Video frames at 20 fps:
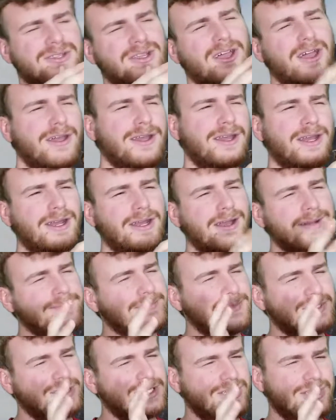
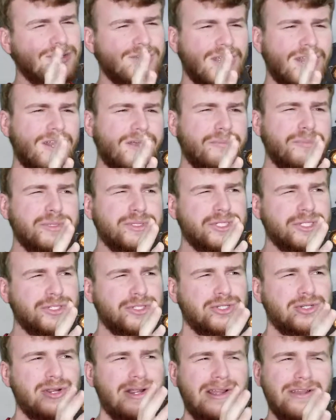I'm still not 100%
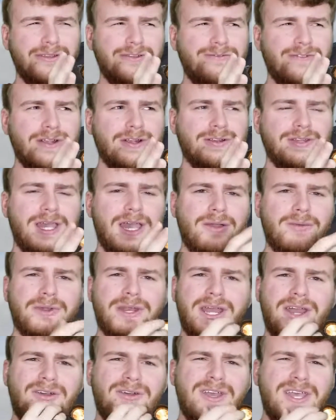sure how you figured that one
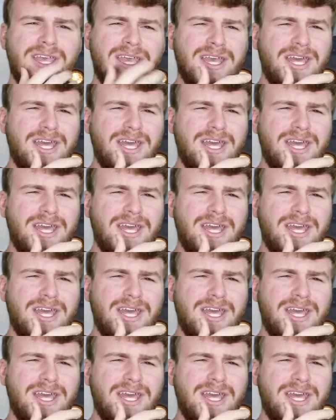out.